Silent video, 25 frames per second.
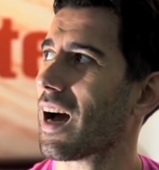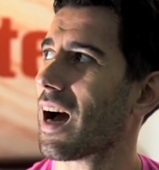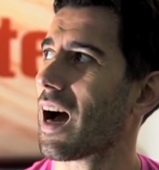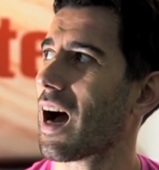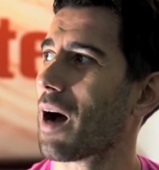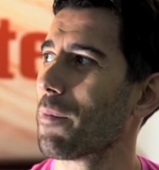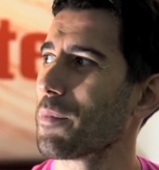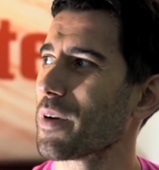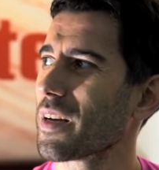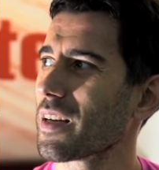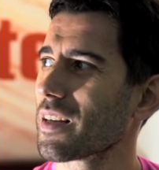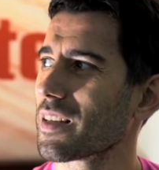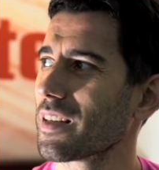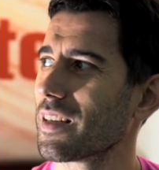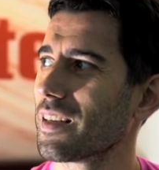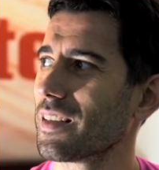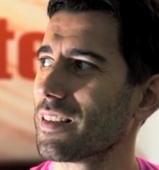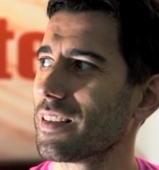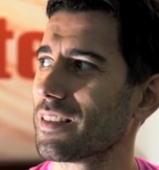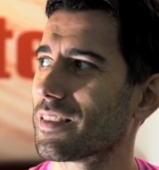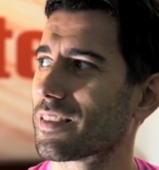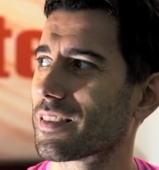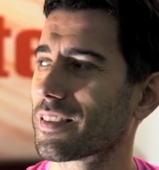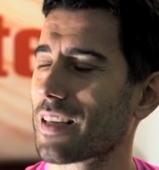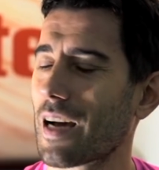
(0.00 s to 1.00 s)
I mean,
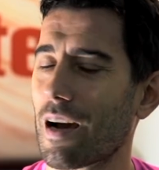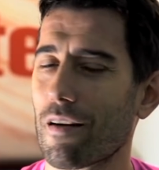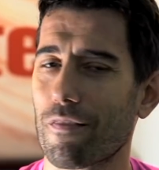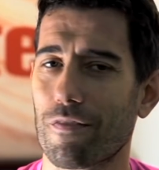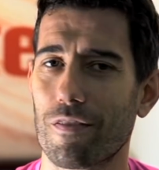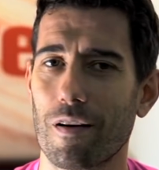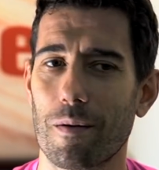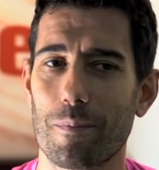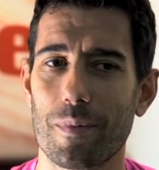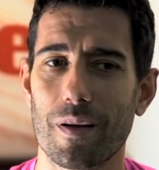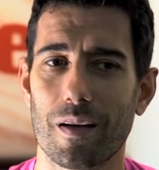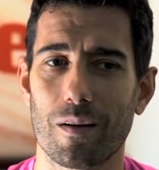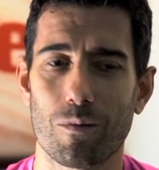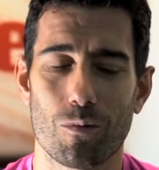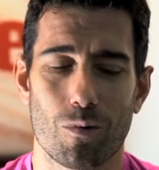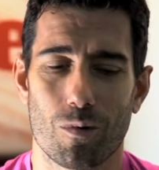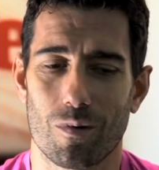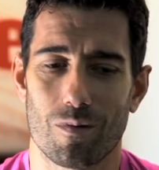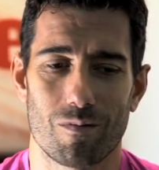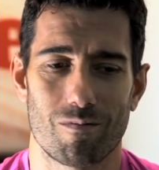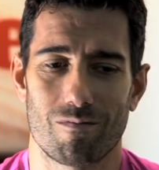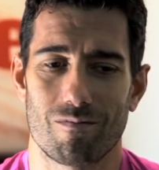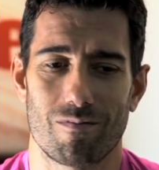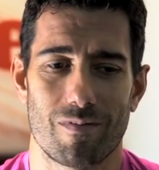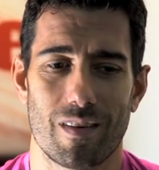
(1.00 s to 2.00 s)
it's tough. I mean,
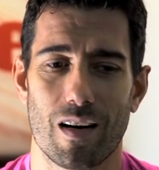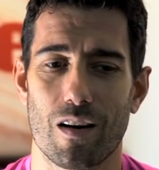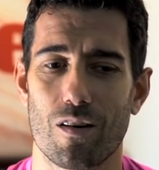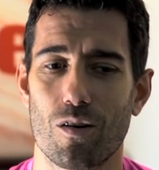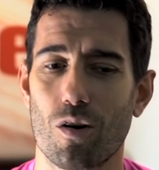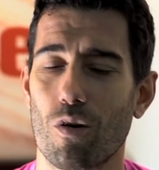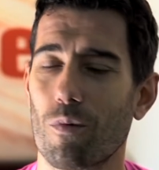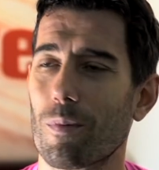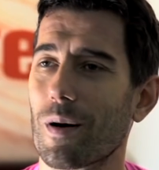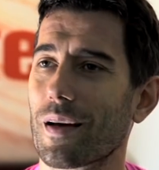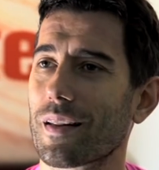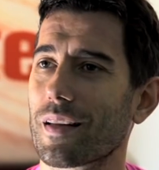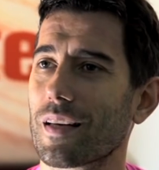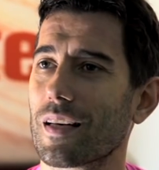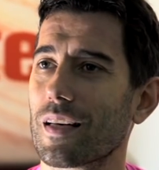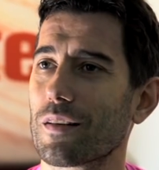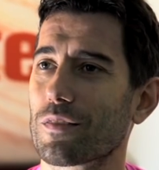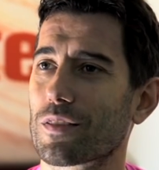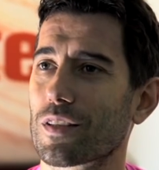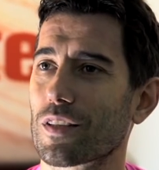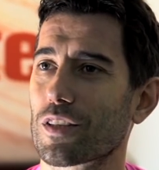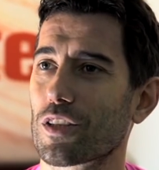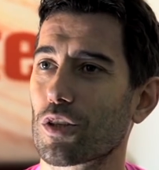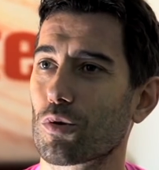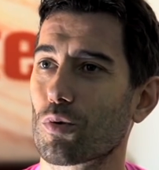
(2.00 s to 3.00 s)
nobody
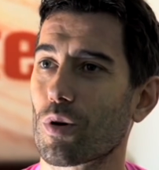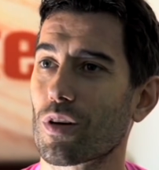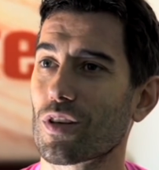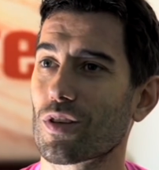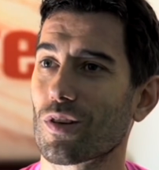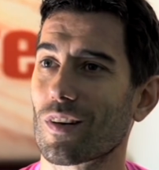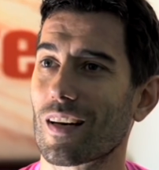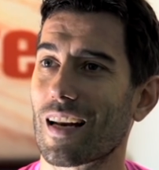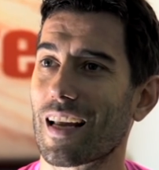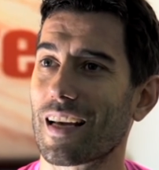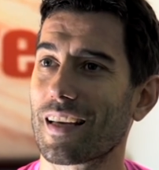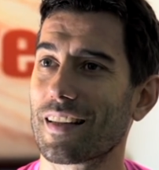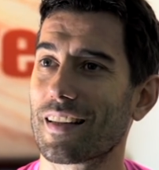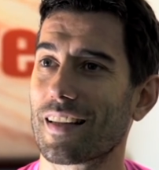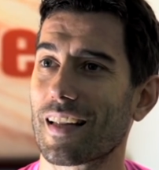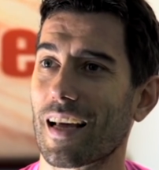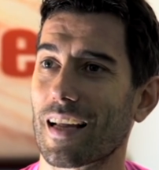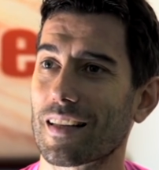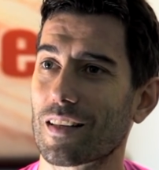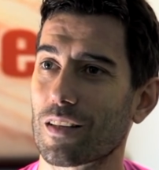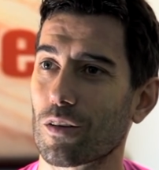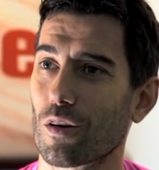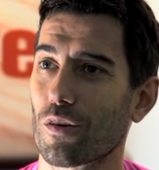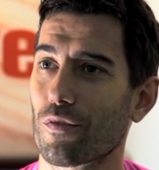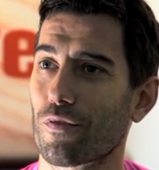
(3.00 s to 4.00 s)
lives a situation like
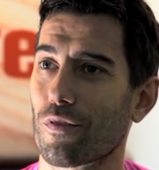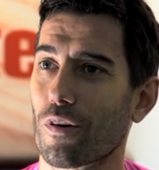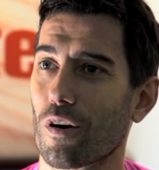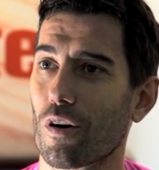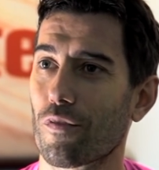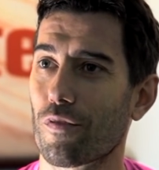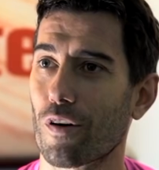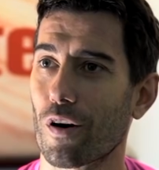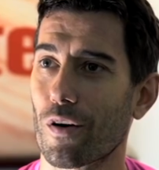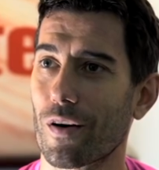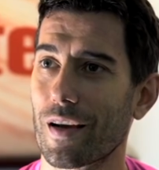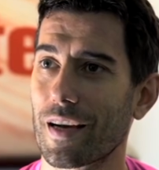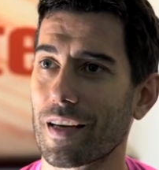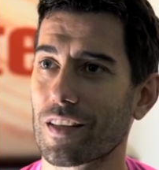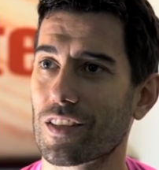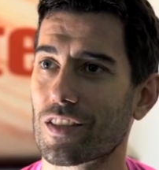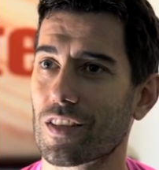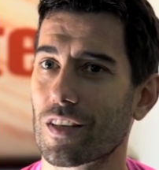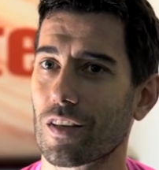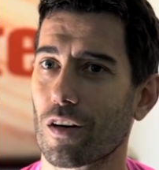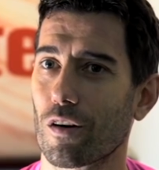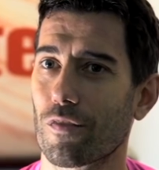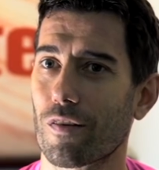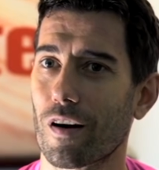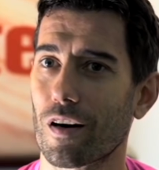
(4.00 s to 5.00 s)
that of our
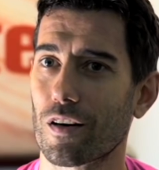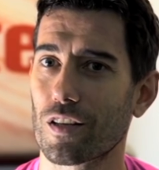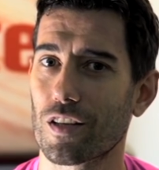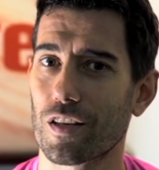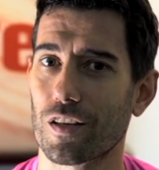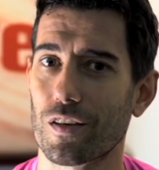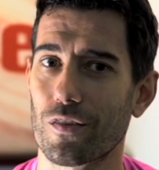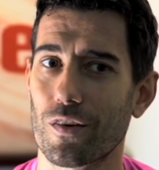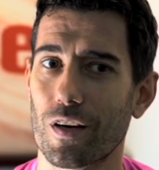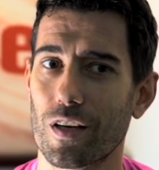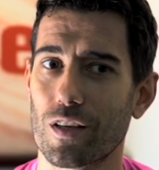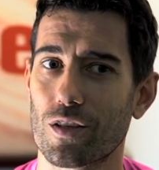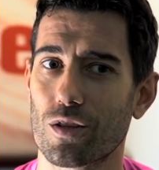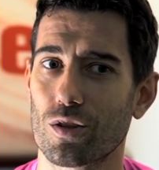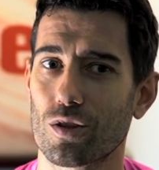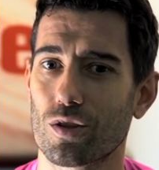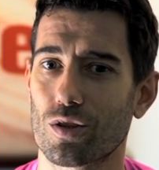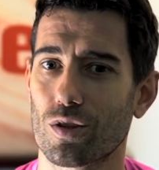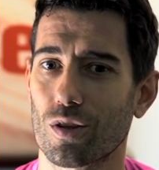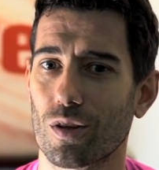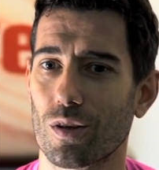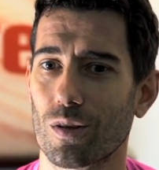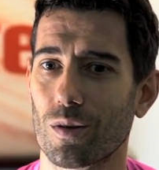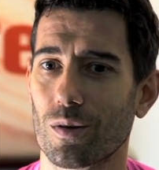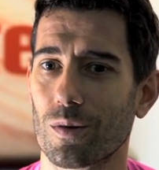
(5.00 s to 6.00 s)
age, of our generation.
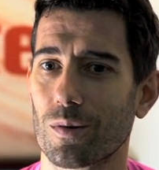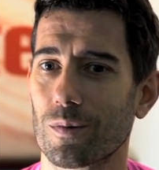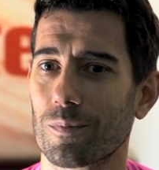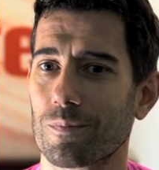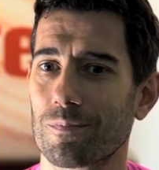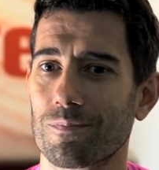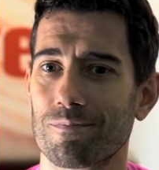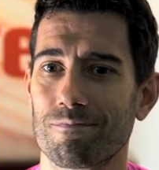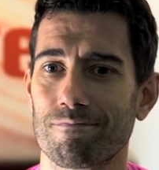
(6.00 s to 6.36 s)
So